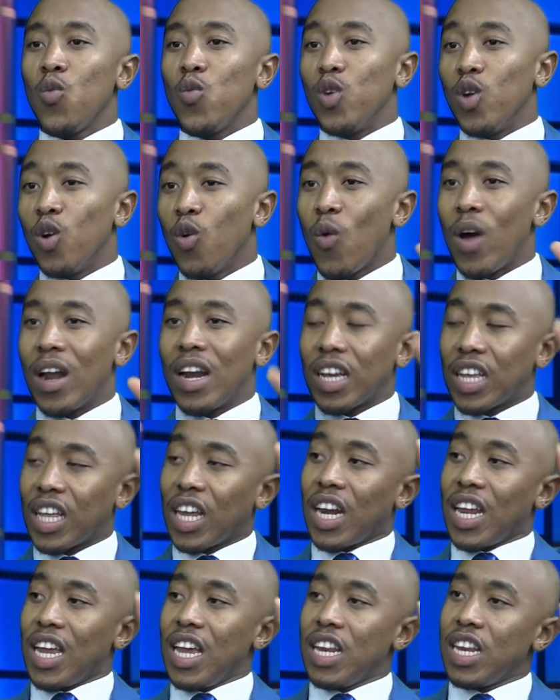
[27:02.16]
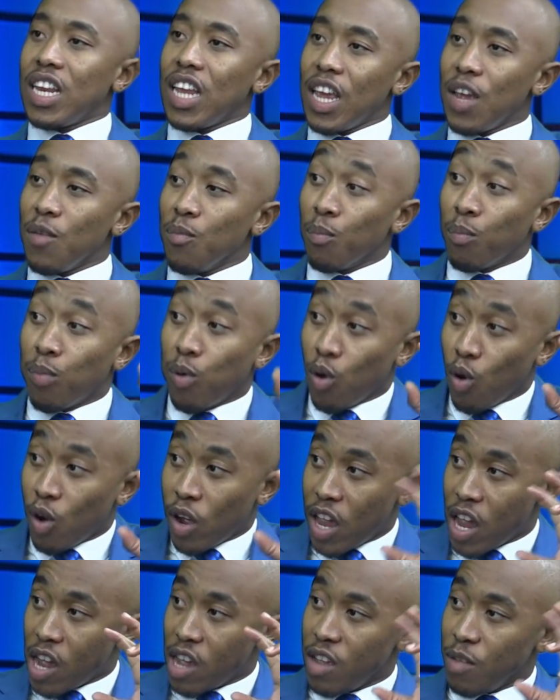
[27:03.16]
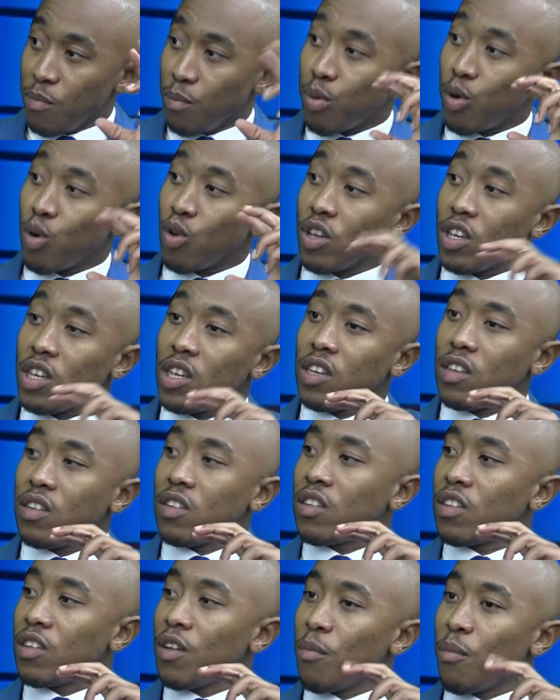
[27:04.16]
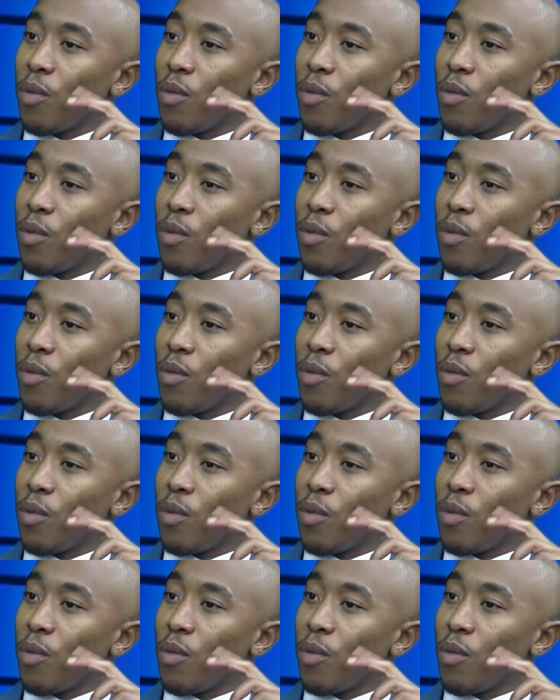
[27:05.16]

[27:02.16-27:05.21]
We don't want to create employees,